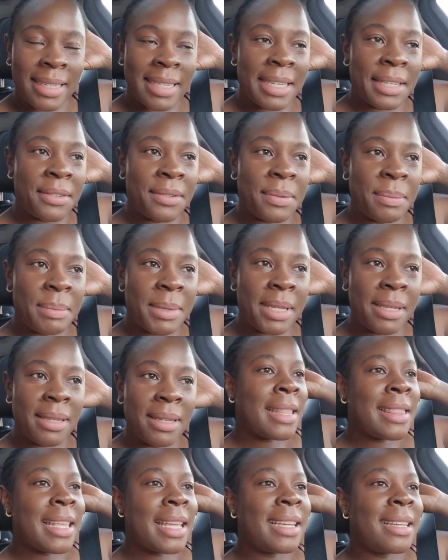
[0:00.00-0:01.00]
it leaves me
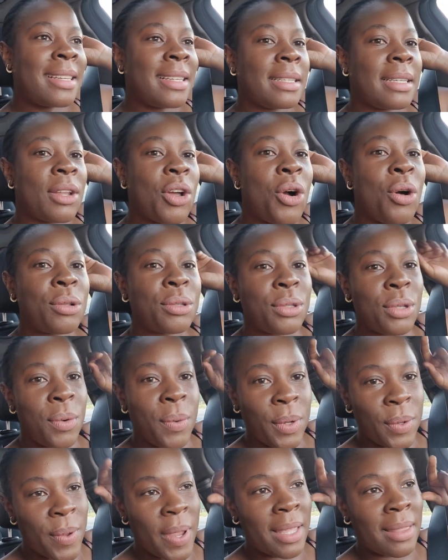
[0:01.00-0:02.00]
and then also
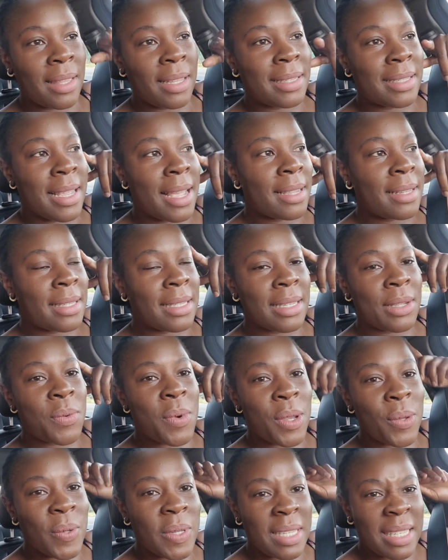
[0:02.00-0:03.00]
when you're in the taxi
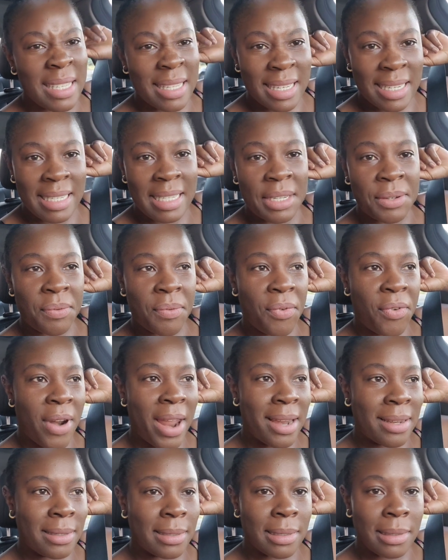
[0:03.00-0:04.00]
when you sit in
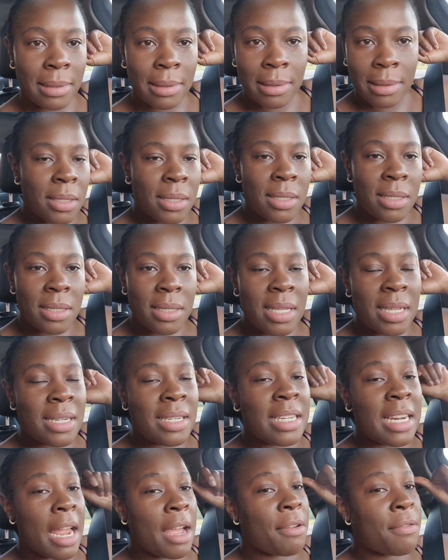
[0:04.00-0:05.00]
front the
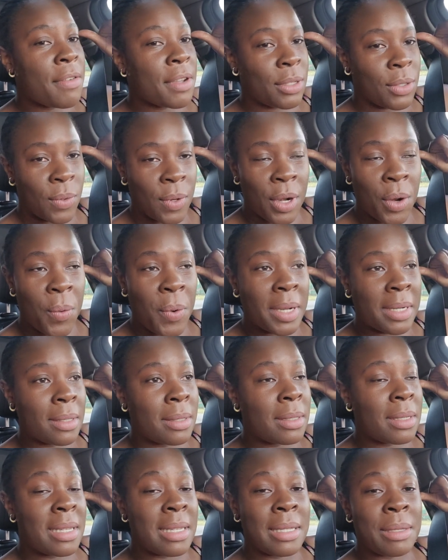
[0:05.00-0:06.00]
driver's gonna
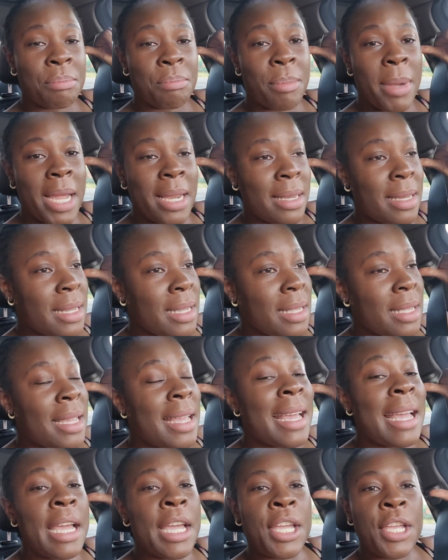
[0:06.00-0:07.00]
want his money
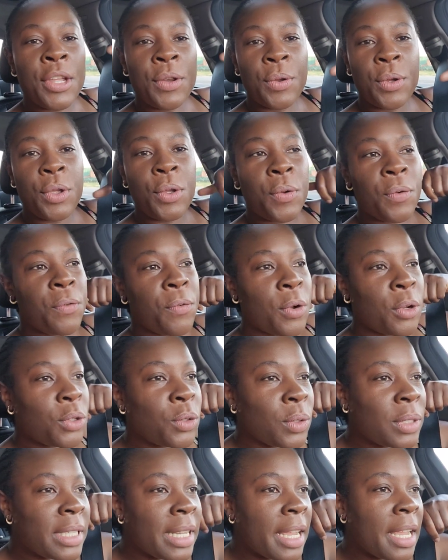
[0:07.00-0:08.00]
you know you've got
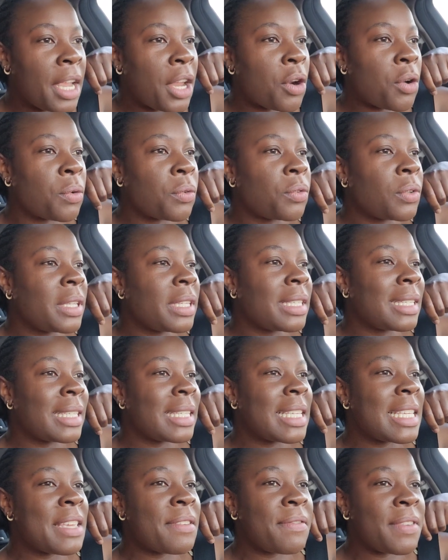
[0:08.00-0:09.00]
to take care of
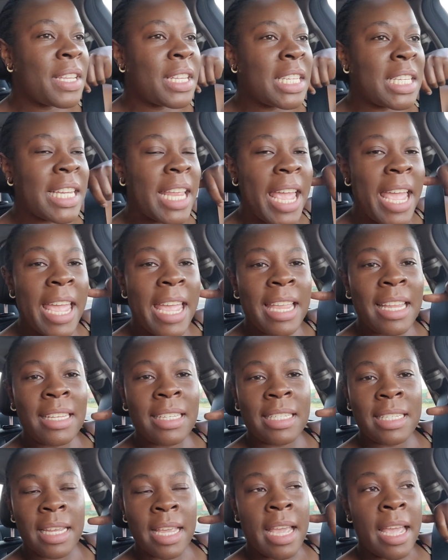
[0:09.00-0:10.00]
giving
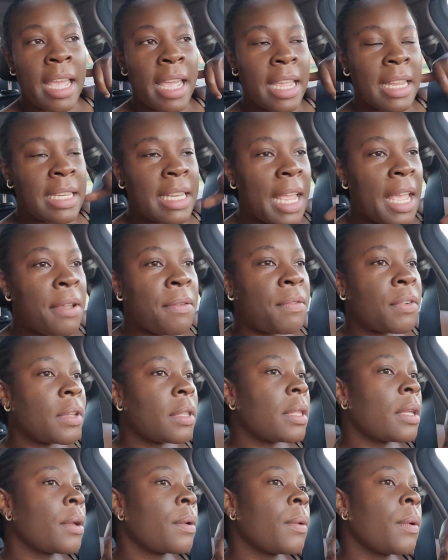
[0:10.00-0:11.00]
change and
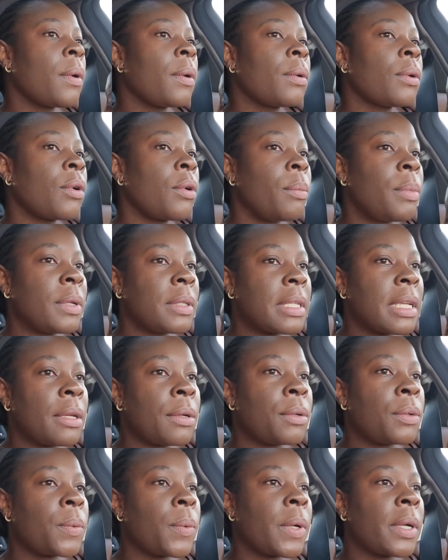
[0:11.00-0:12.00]
everything while wow, robots are
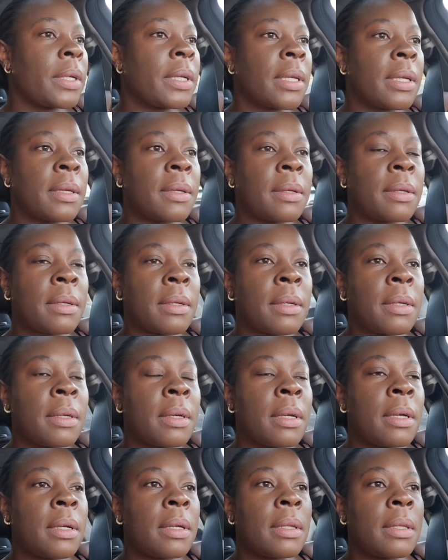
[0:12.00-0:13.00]
not working
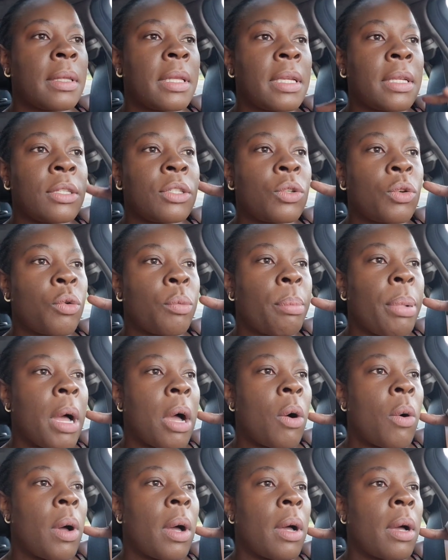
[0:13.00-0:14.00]
there is no
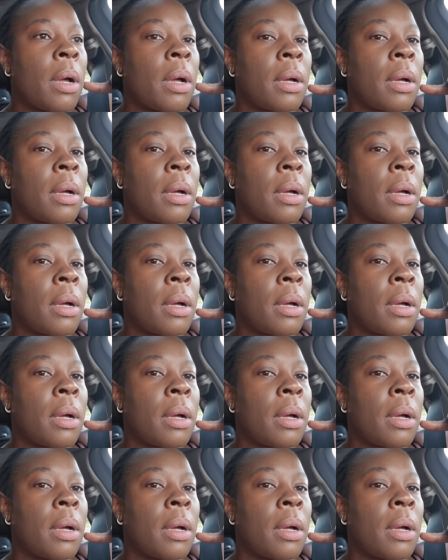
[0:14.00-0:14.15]
power